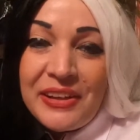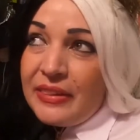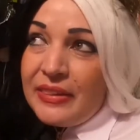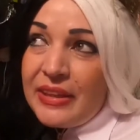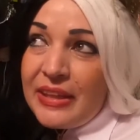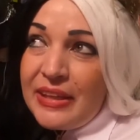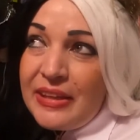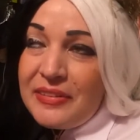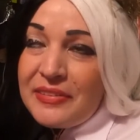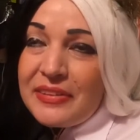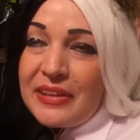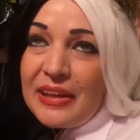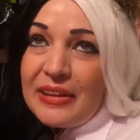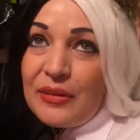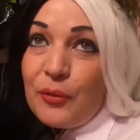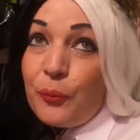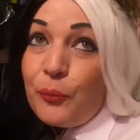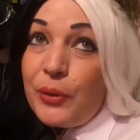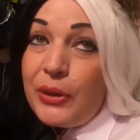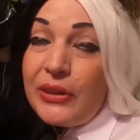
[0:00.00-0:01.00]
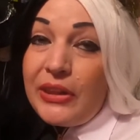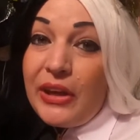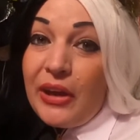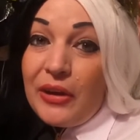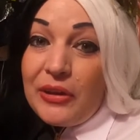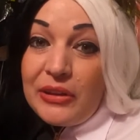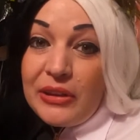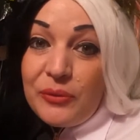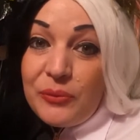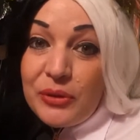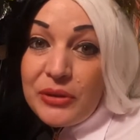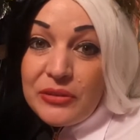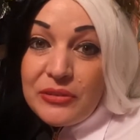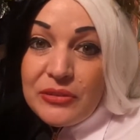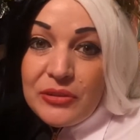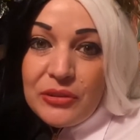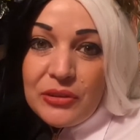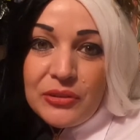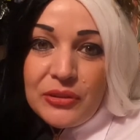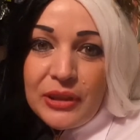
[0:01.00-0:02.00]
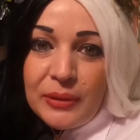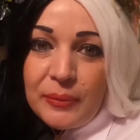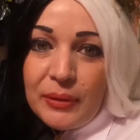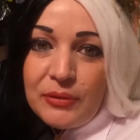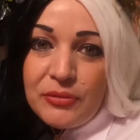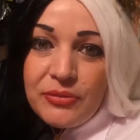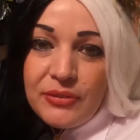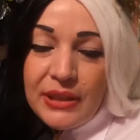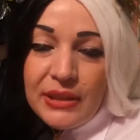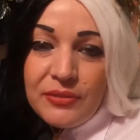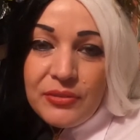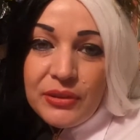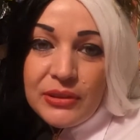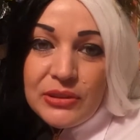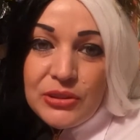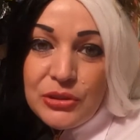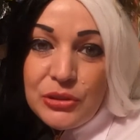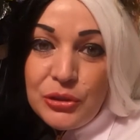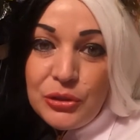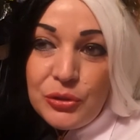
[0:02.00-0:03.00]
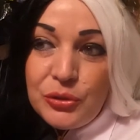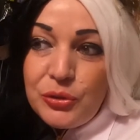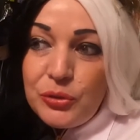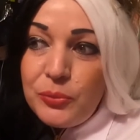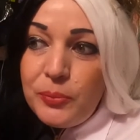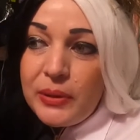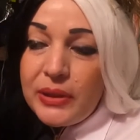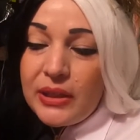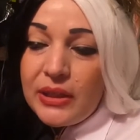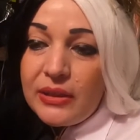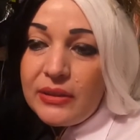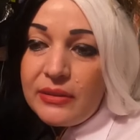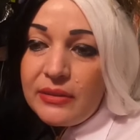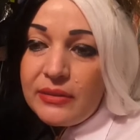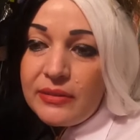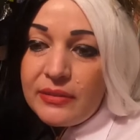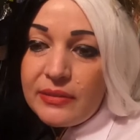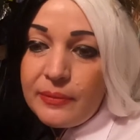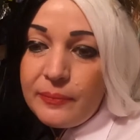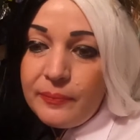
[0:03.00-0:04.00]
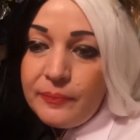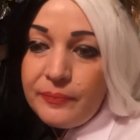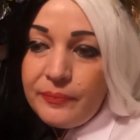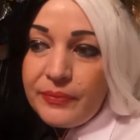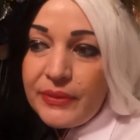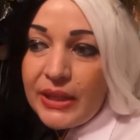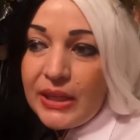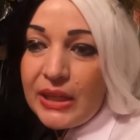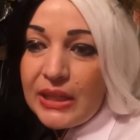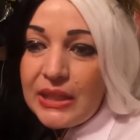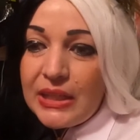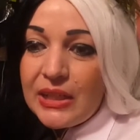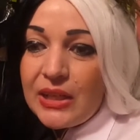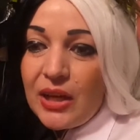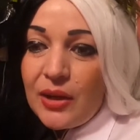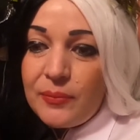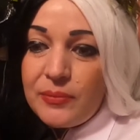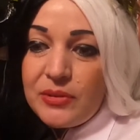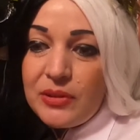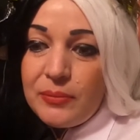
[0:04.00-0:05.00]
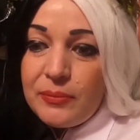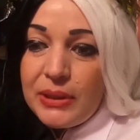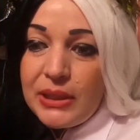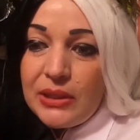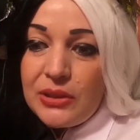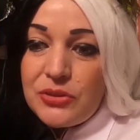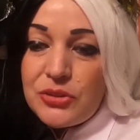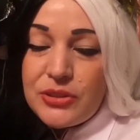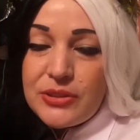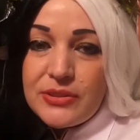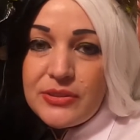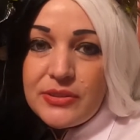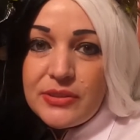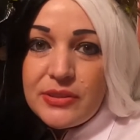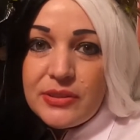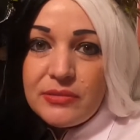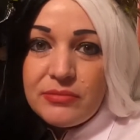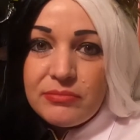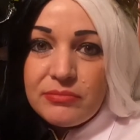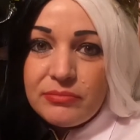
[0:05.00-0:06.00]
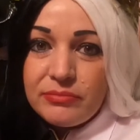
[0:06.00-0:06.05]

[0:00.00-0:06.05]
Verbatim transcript: these and the really ugly ones are like my favorite to do because they kind of come to me just